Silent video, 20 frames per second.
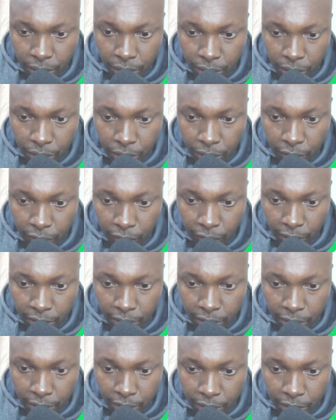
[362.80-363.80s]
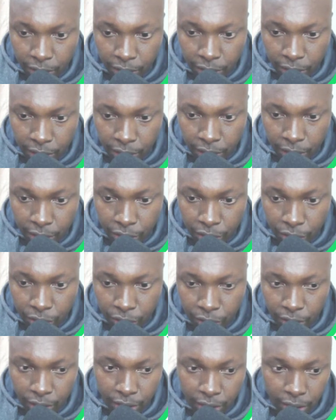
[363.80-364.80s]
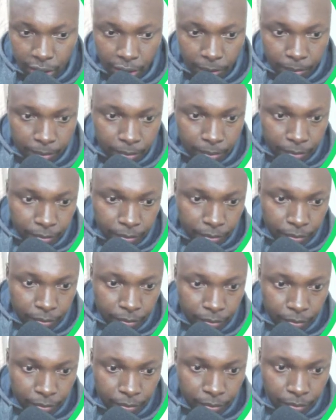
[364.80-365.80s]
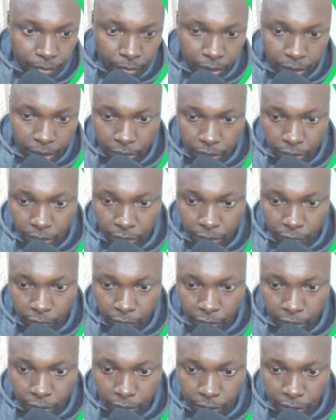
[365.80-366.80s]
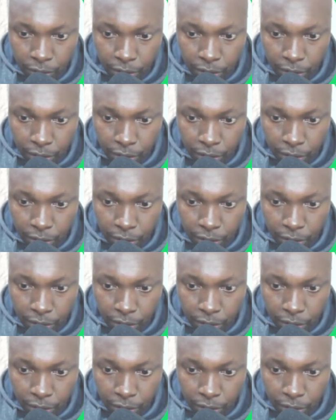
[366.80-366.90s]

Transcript: So the first is intersection here so the first one